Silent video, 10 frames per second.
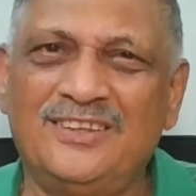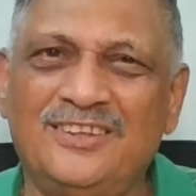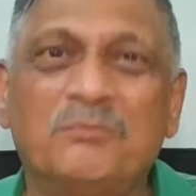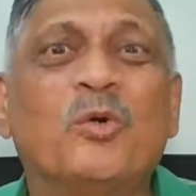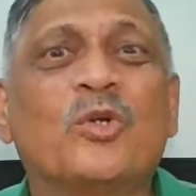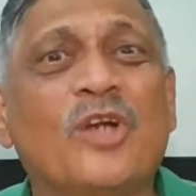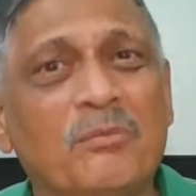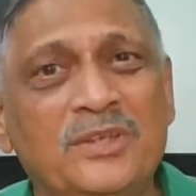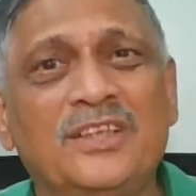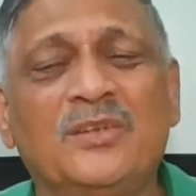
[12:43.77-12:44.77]
the more
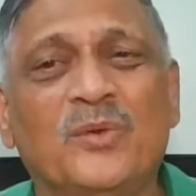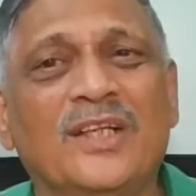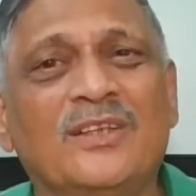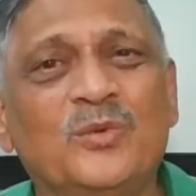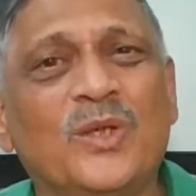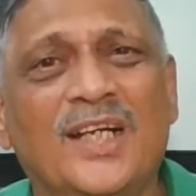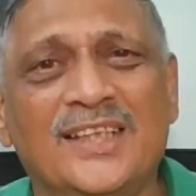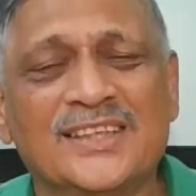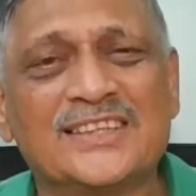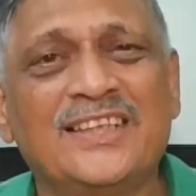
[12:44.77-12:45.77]
dominant one to a
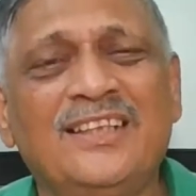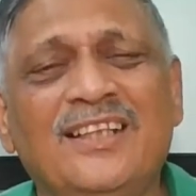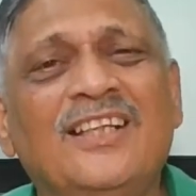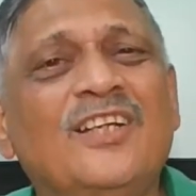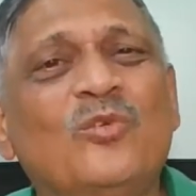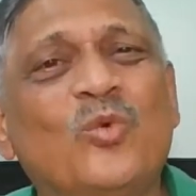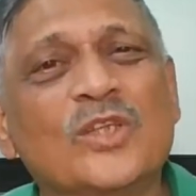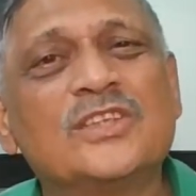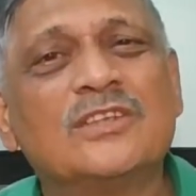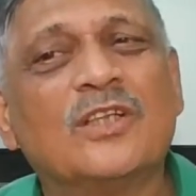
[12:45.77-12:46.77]
large extent,
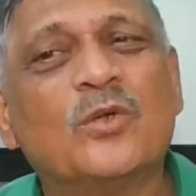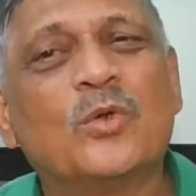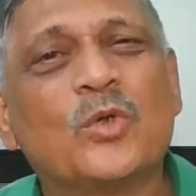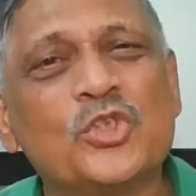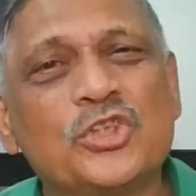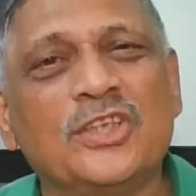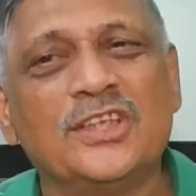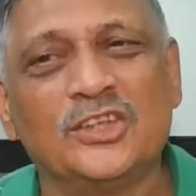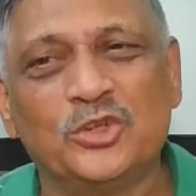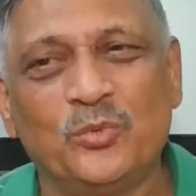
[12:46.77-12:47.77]
was the Krishna
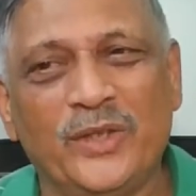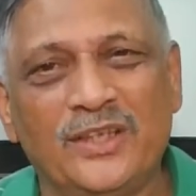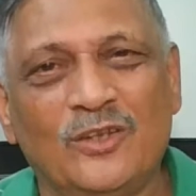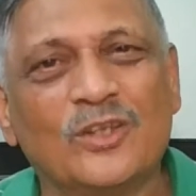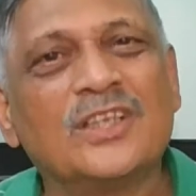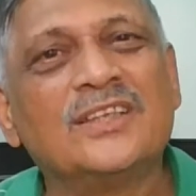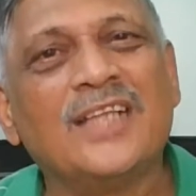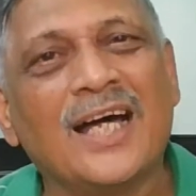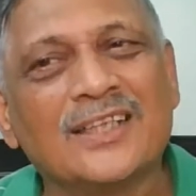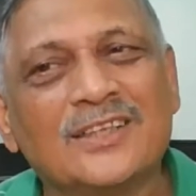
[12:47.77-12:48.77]
Yajurveda or the
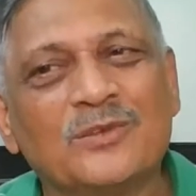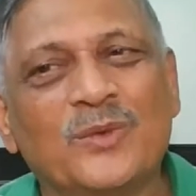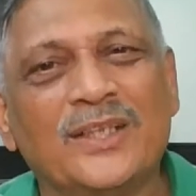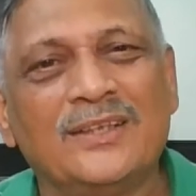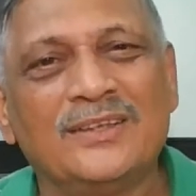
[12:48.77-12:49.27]
darker one.